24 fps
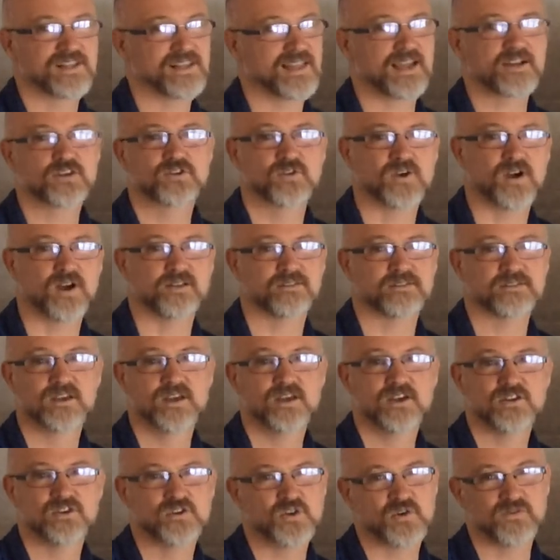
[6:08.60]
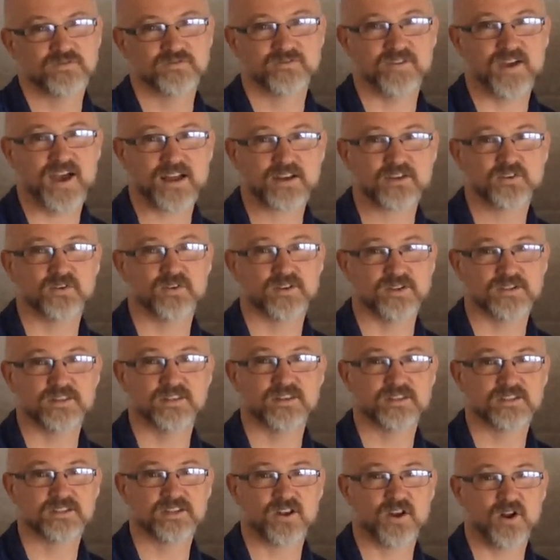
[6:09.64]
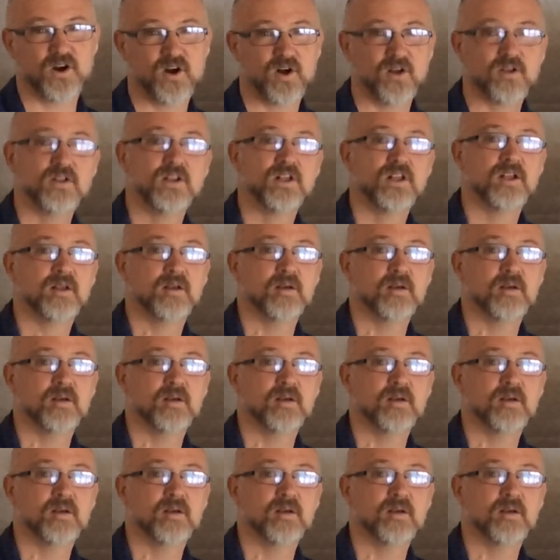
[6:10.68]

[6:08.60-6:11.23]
electrons don't factor into this at all.